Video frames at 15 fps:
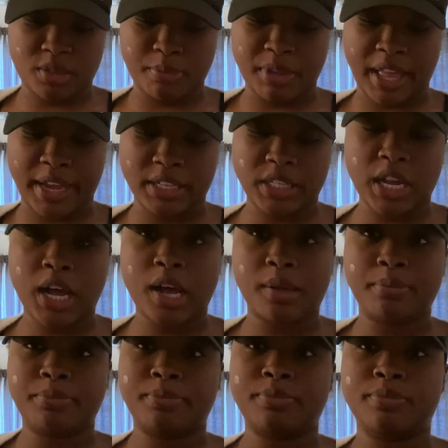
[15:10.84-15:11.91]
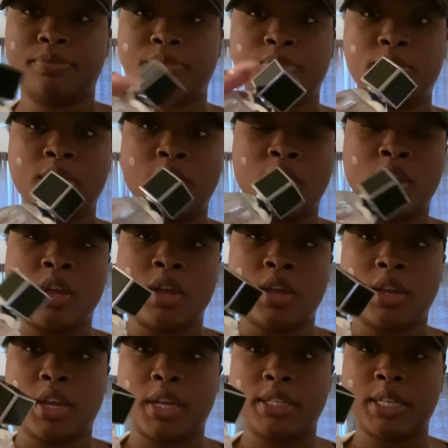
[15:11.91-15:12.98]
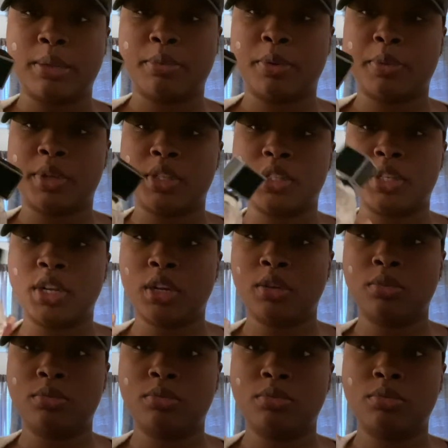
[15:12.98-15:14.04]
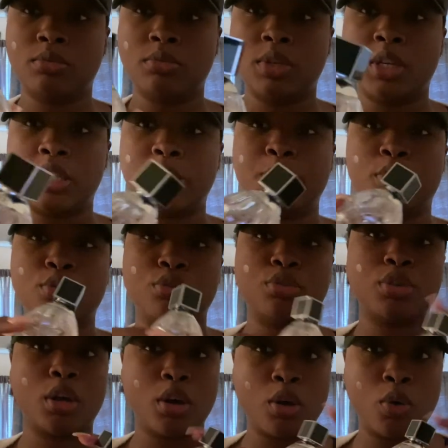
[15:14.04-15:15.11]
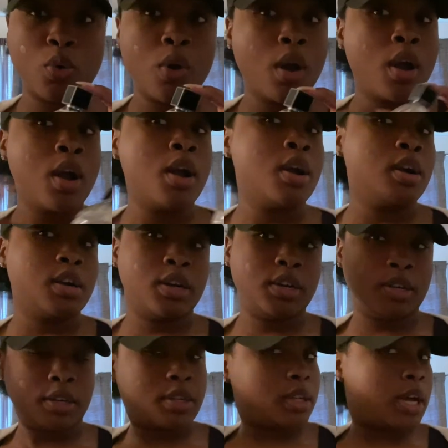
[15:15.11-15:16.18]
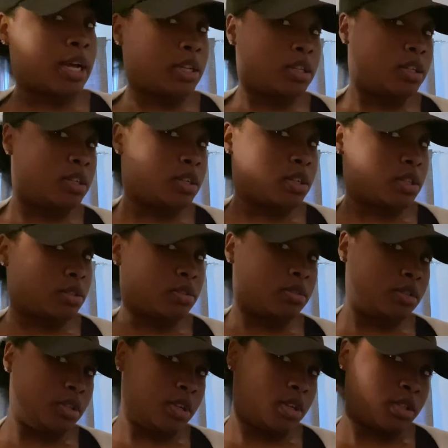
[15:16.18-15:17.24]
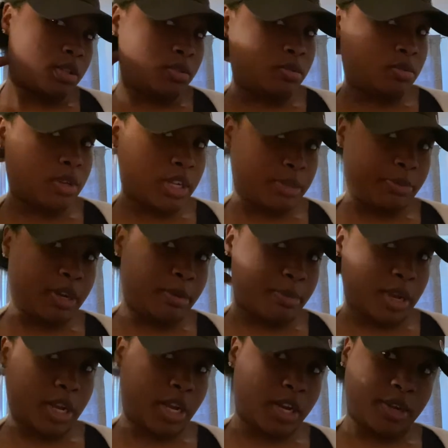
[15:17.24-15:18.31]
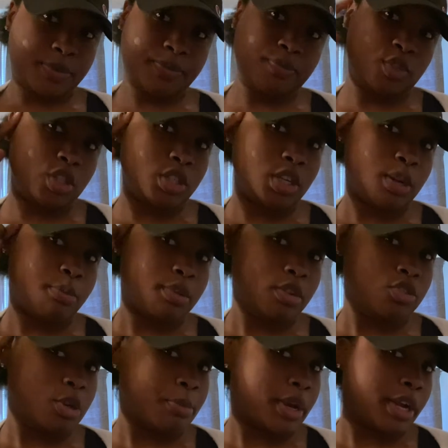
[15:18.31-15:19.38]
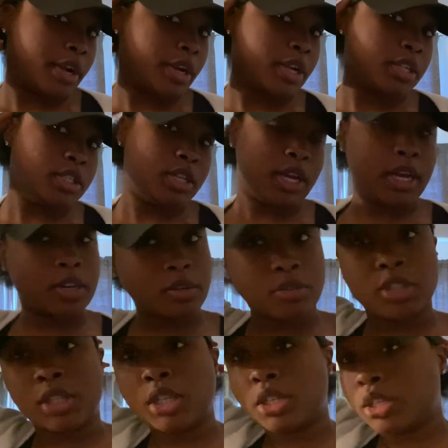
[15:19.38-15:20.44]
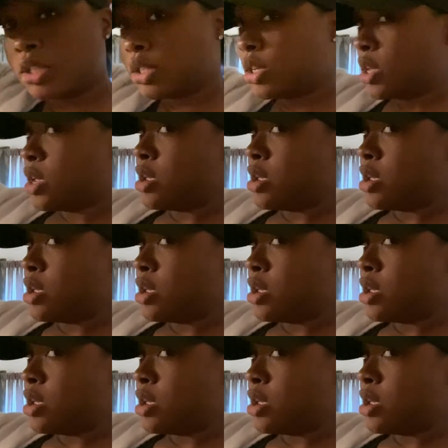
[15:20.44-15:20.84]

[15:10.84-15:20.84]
the black top, in case anyone wanted to know. And it smells so good. I look nuts. Oh, I sprayed my hair. She's gonna blow dry my hair again today. I know she is,